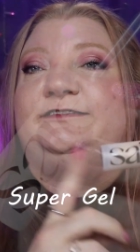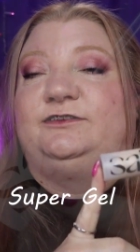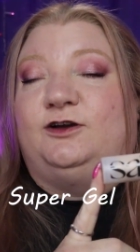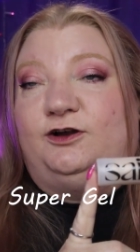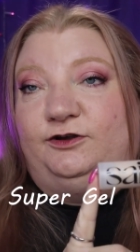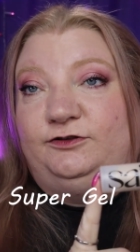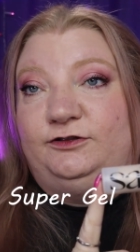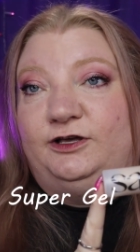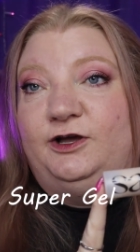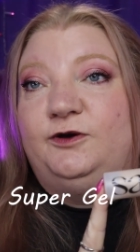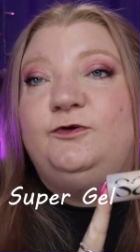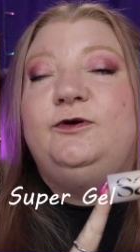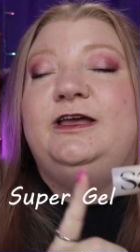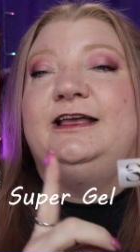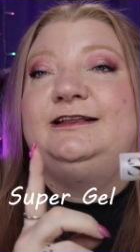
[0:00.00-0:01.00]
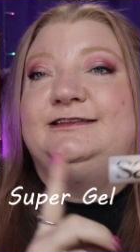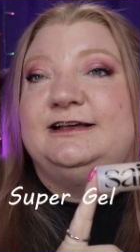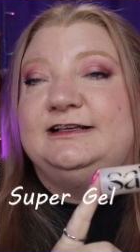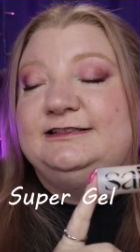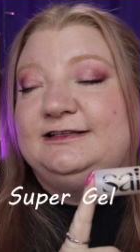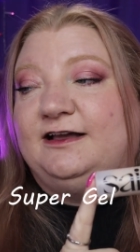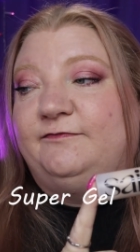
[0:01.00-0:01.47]
Star Glow. It
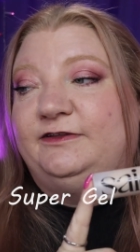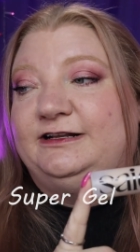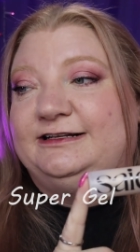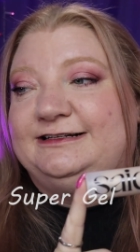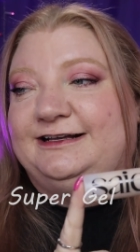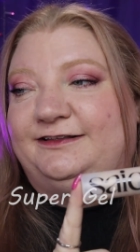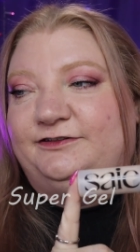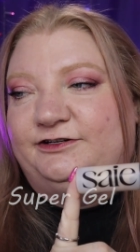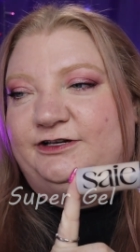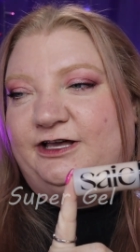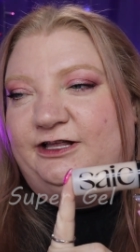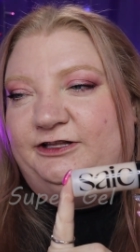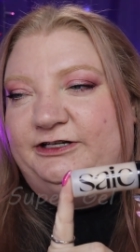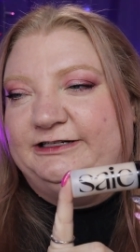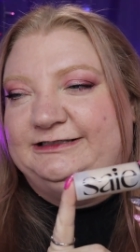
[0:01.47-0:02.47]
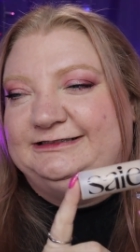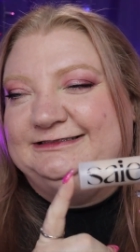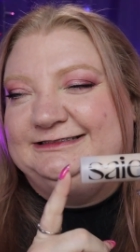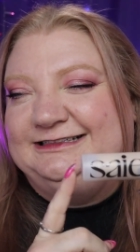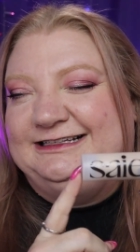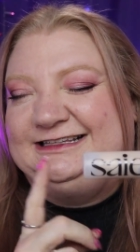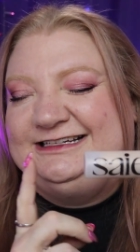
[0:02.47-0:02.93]
does come in another color.
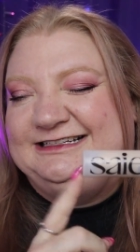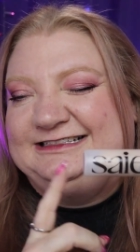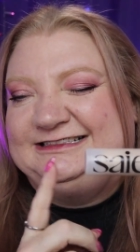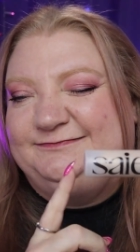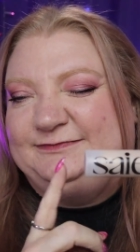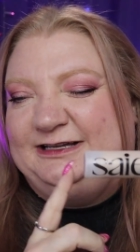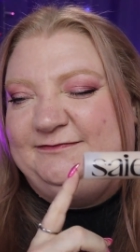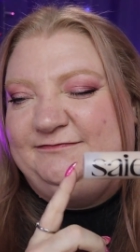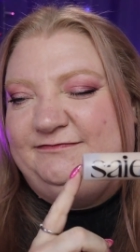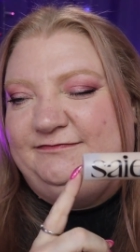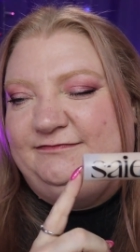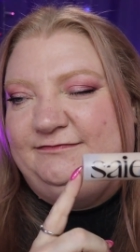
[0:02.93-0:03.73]
I think it might...